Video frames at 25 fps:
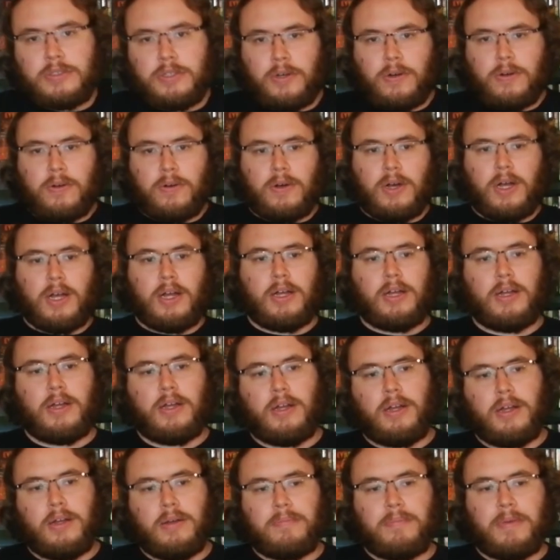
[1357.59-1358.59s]

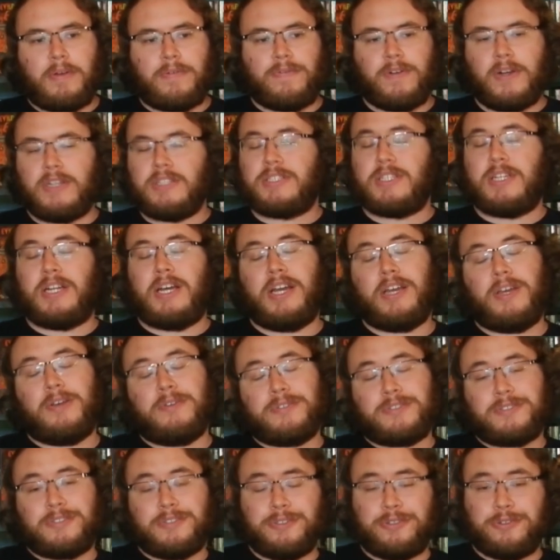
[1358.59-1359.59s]
So my friends and
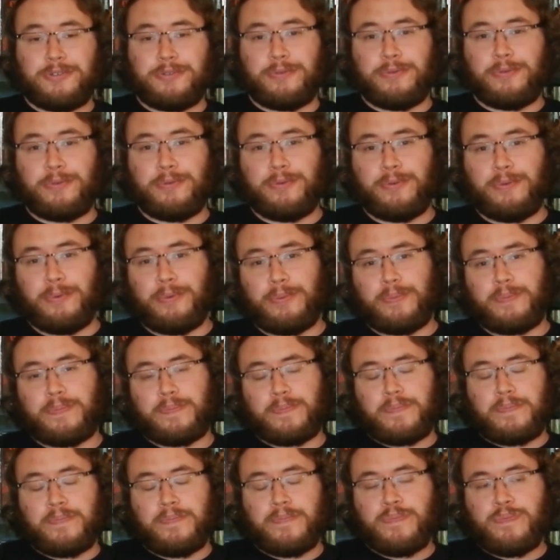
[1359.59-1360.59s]
I used to
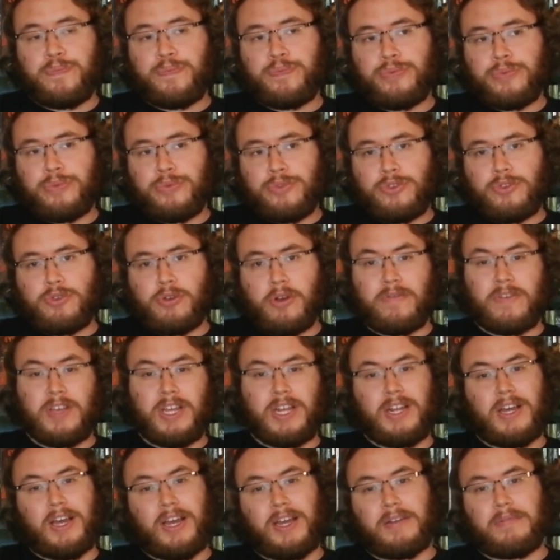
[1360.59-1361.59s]
do
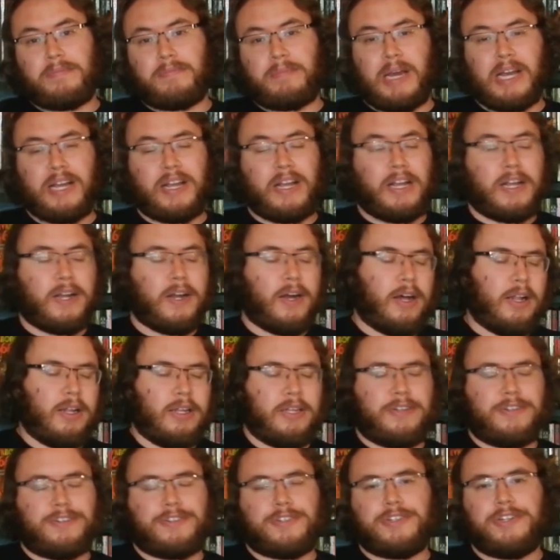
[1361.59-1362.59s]
trivia night back in
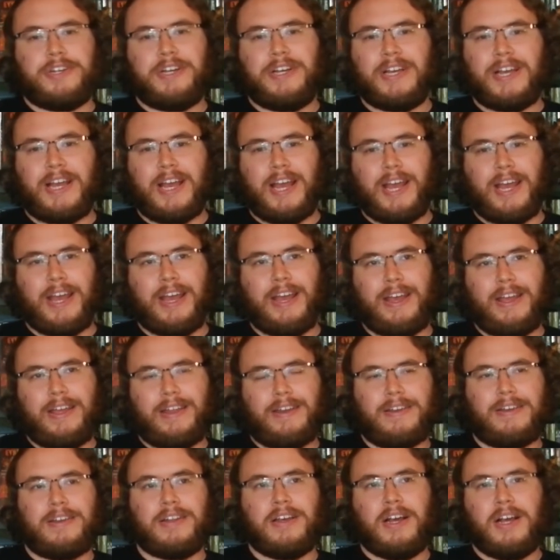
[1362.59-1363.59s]
college,
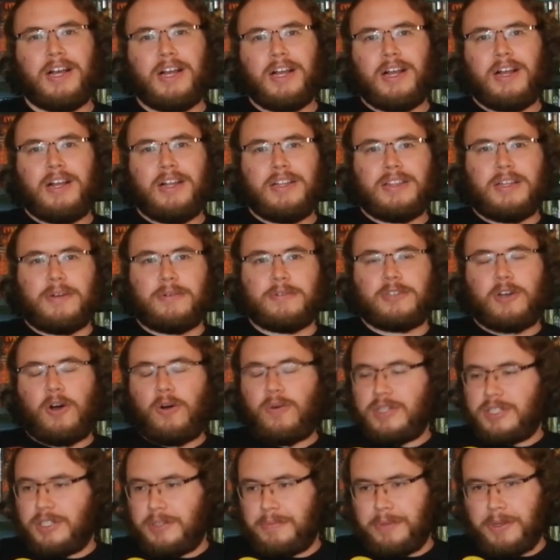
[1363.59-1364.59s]
and there
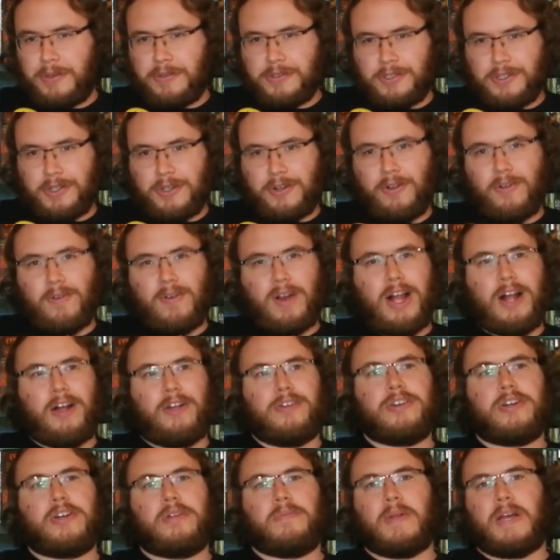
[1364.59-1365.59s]
was always a musical
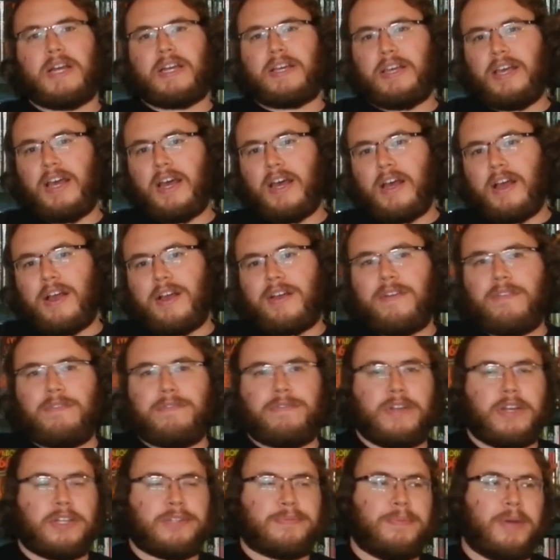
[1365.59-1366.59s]
round, and I'm like, yeah, I
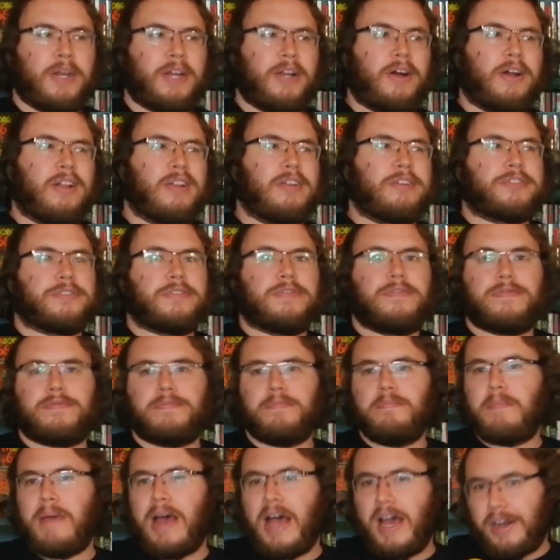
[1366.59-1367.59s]
can flex my
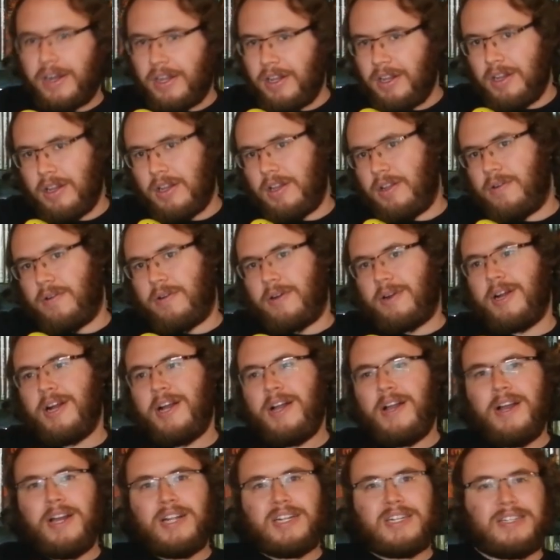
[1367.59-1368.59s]
knowledge of metal
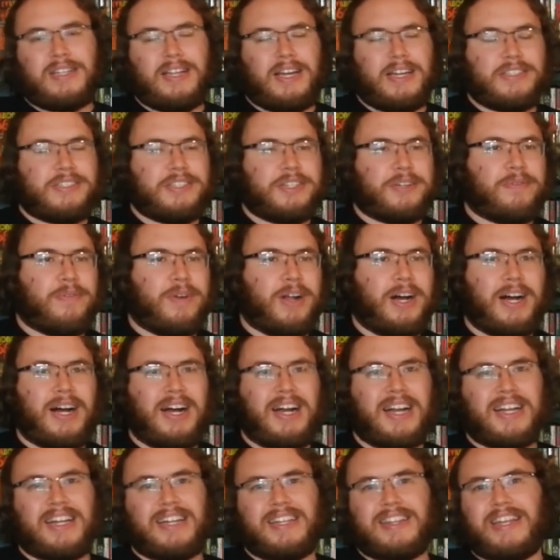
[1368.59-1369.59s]
or classic
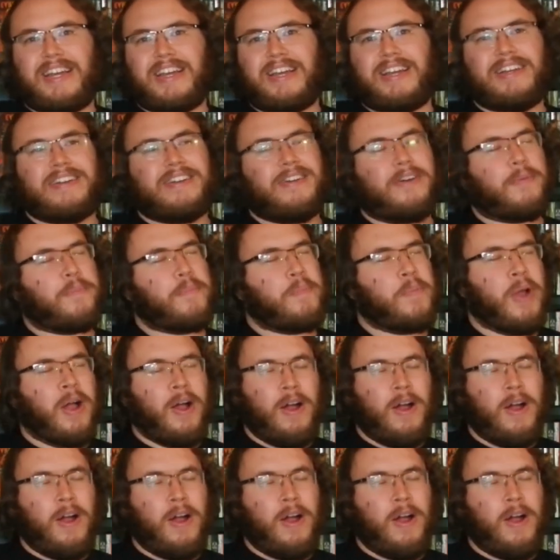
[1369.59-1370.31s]
rock. And they